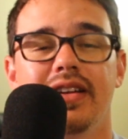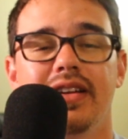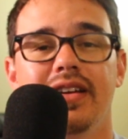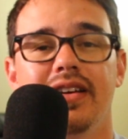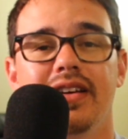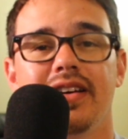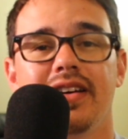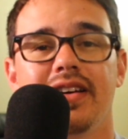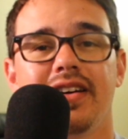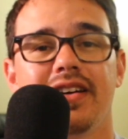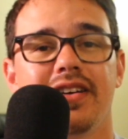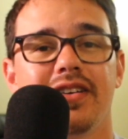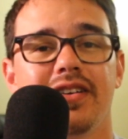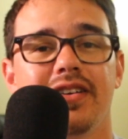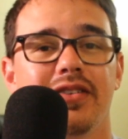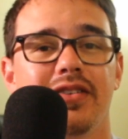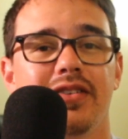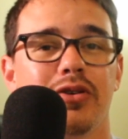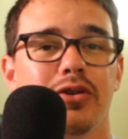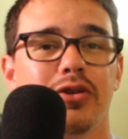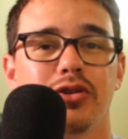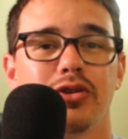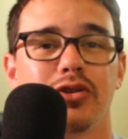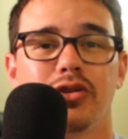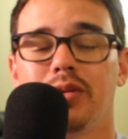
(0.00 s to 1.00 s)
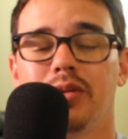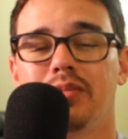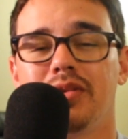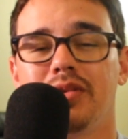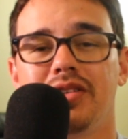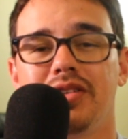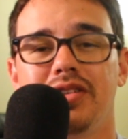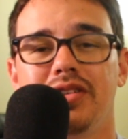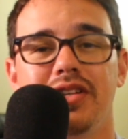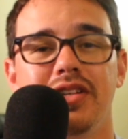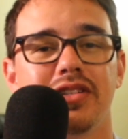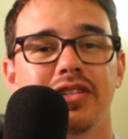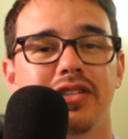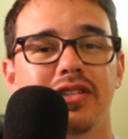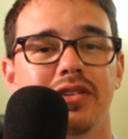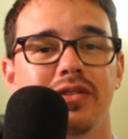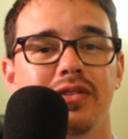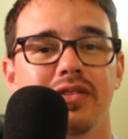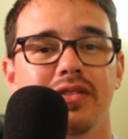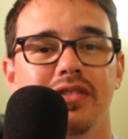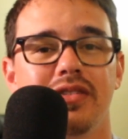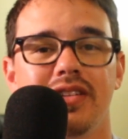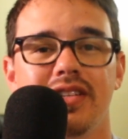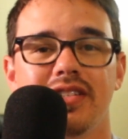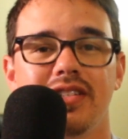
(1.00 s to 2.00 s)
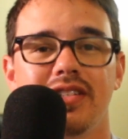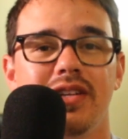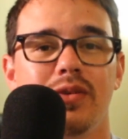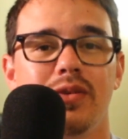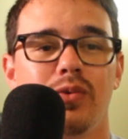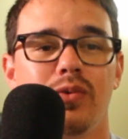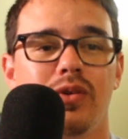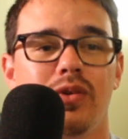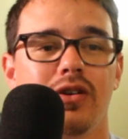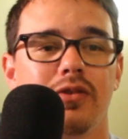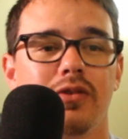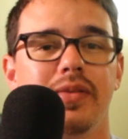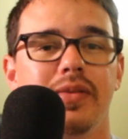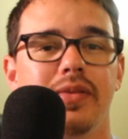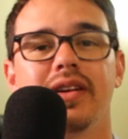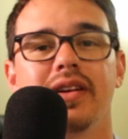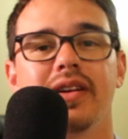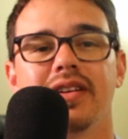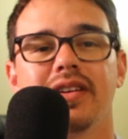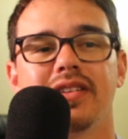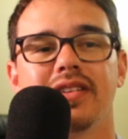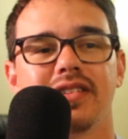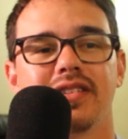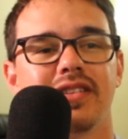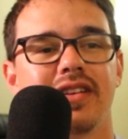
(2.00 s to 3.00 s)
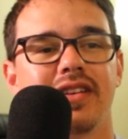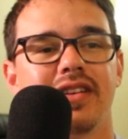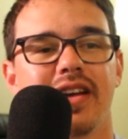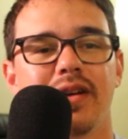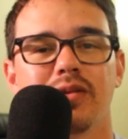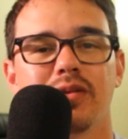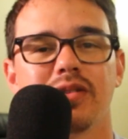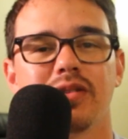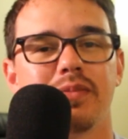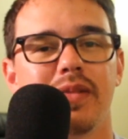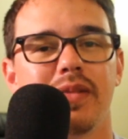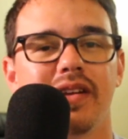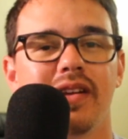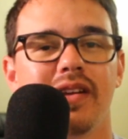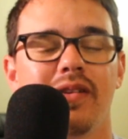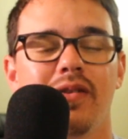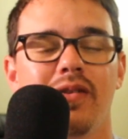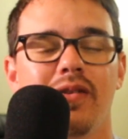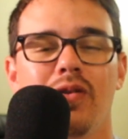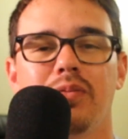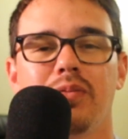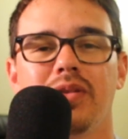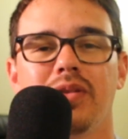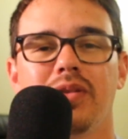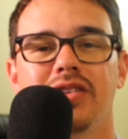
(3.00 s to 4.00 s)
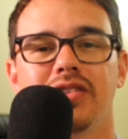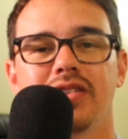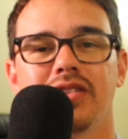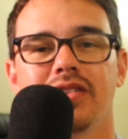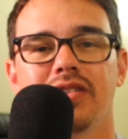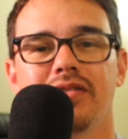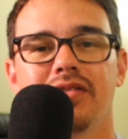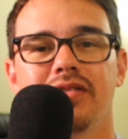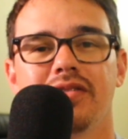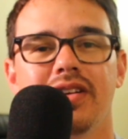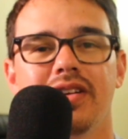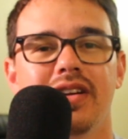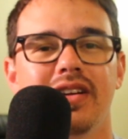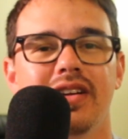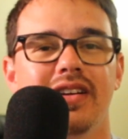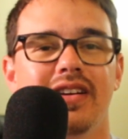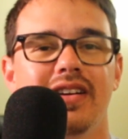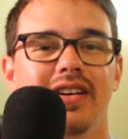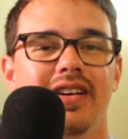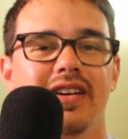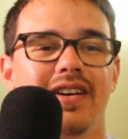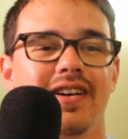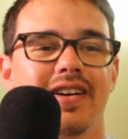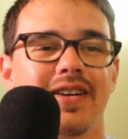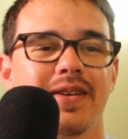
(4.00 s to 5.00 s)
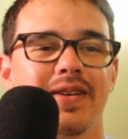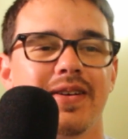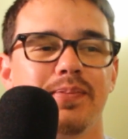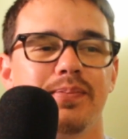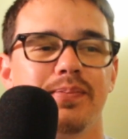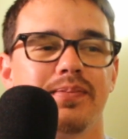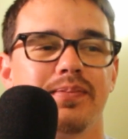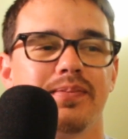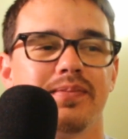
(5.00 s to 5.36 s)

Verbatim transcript: uh, her trip to Disney, Disney World because Nia was making a whole bunch of, um,